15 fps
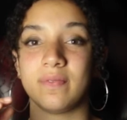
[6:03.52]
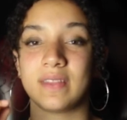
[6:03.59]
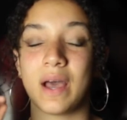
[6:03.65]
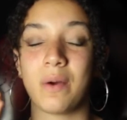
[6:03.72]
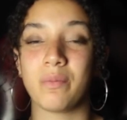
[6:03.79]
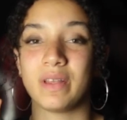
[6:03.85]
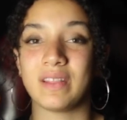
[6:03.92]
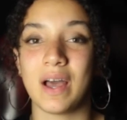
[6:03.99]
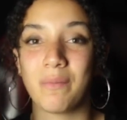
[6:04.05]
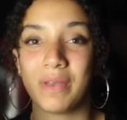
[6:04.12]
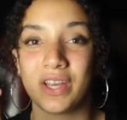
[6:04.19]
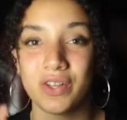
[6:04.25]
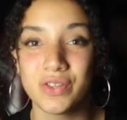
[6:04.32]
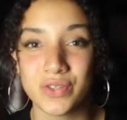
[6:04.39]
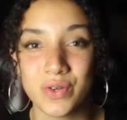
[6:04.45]
that we that
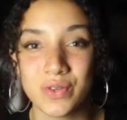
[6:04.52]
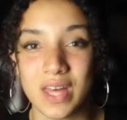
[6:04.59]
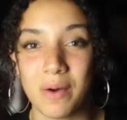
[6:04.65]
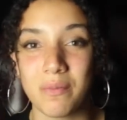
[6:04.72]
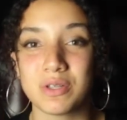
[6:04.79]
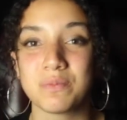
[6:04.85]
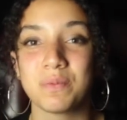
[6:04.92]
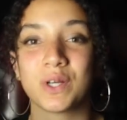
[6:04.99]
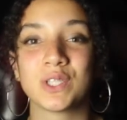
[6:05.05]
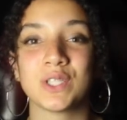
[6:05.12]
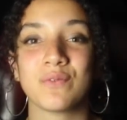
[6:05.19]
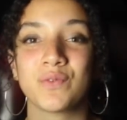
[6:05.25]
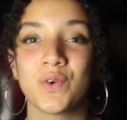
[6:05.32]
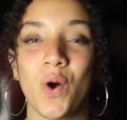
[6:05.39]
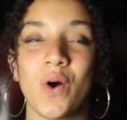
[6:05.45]
we could do that was
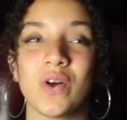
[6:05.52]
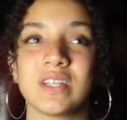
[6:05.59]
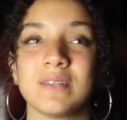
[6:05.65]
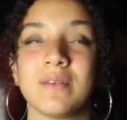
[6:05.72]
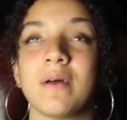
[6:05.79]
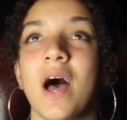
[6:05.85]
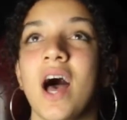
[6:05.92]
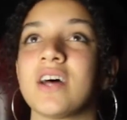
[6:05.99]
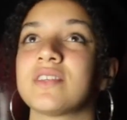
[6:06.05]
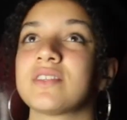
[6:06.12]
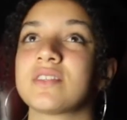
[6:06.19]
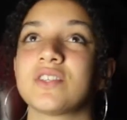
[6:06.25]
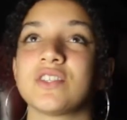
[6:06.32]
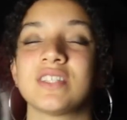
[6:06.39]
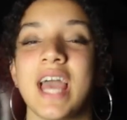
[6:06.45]
because of God and
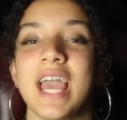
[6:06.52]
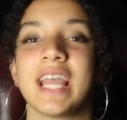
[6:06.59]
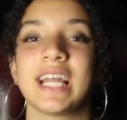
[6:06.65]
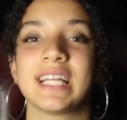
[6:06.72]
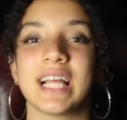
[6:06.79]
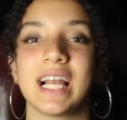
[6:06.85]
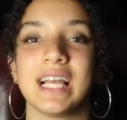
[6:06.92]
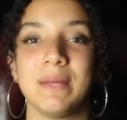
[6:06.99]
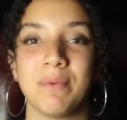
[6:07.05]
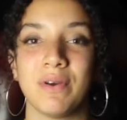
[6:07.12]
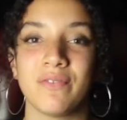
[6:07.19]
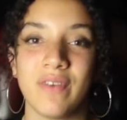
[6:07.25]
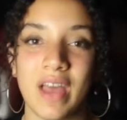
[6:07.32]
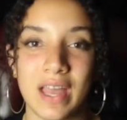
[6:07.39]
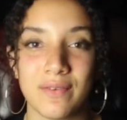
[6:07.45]
us just taking that leap
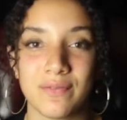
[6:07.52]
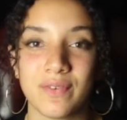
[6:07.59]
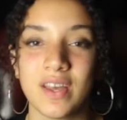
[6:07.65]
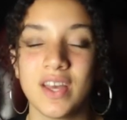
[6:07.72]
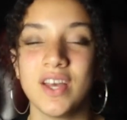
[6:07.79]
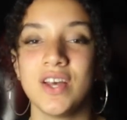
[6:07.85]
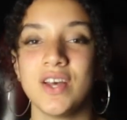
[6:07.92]
of faith.